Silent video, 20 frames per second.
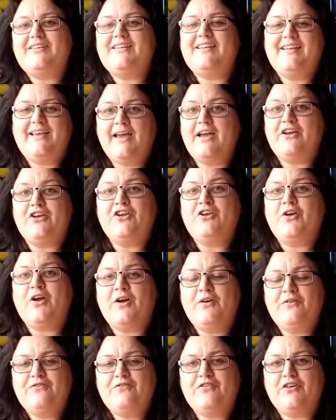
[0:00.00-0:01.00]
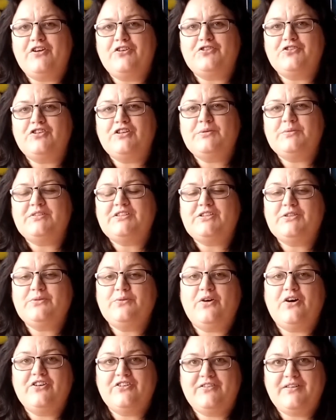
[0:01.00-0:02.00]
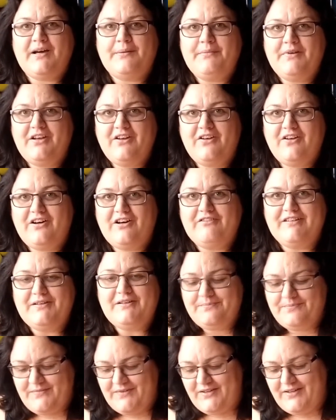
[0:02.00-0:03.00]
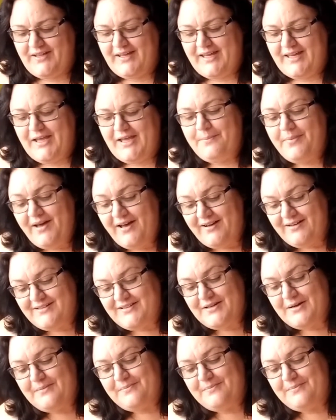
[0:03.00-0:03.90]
yeah, you go for it, because Troy was still on an R-ing, okay? But,